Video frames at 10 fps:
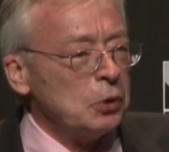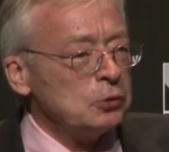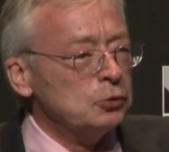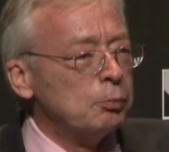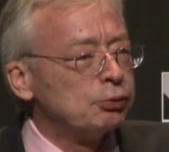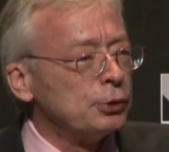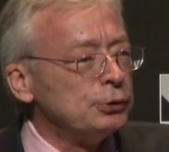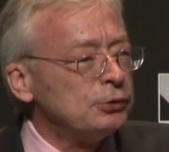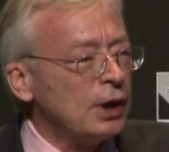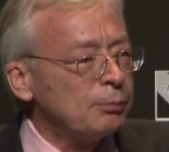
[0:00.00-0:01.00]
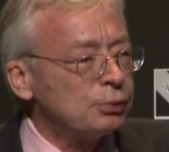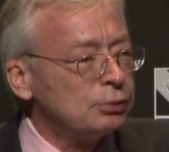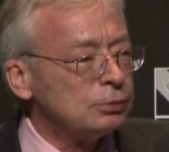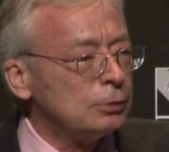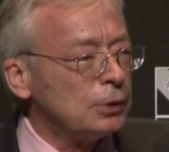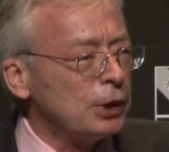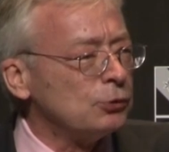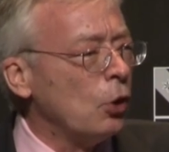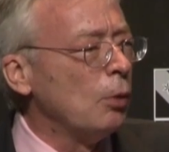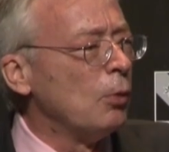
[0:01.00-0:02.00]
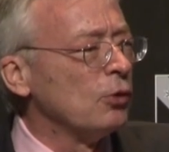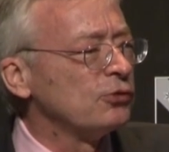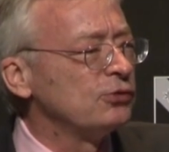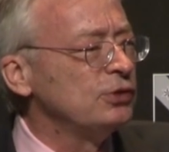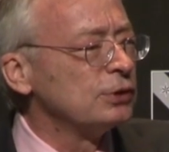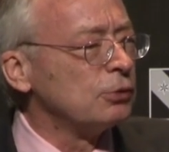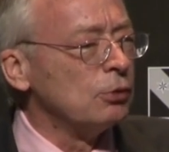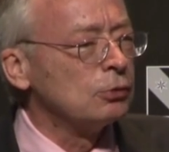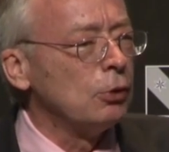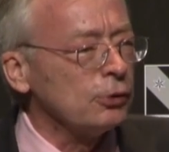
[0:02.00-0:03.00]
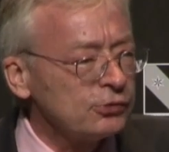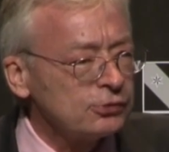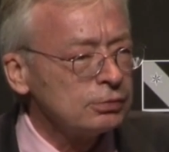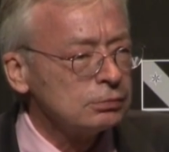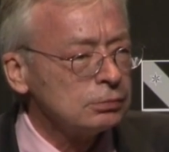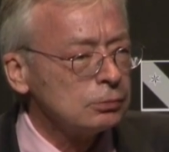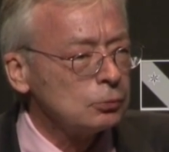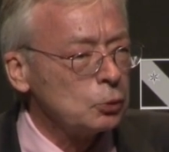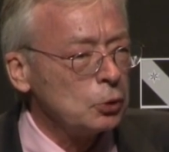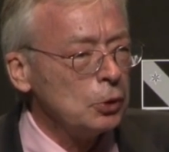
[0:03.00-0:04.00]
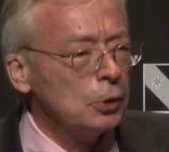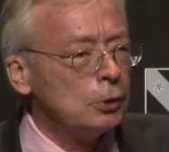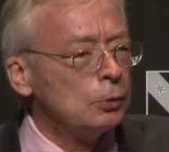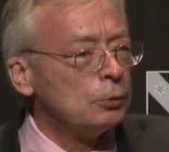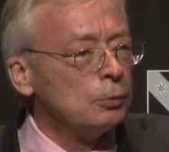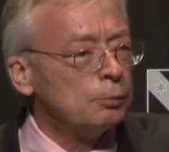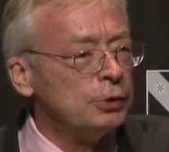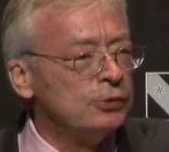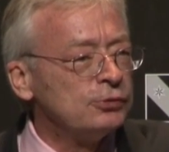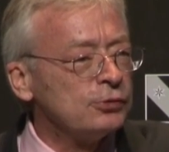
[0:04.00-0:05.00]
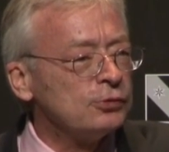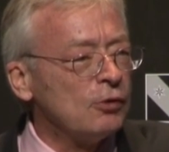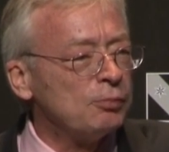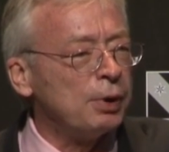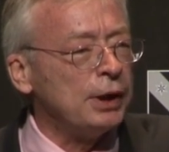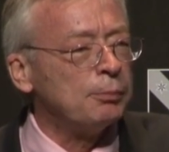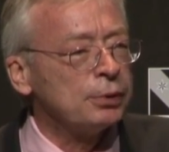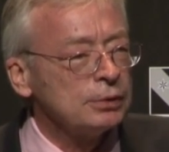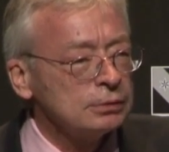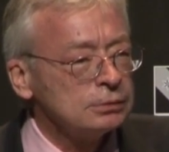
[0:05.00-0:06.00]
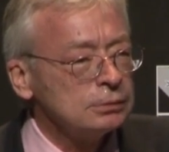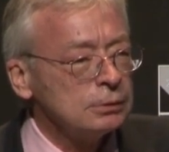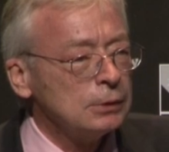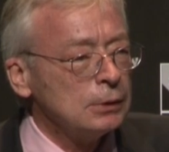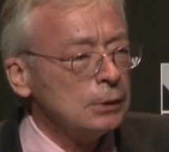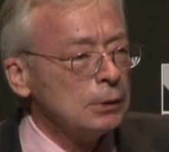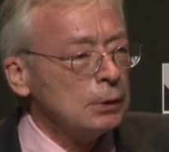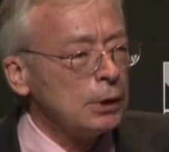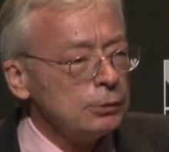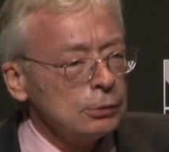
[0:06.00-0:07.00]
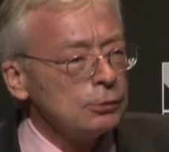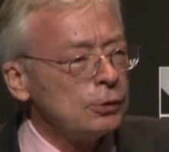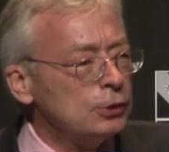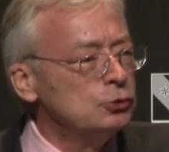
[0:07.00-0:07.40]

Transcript: you print up at almost zero cost pieces of paper, and then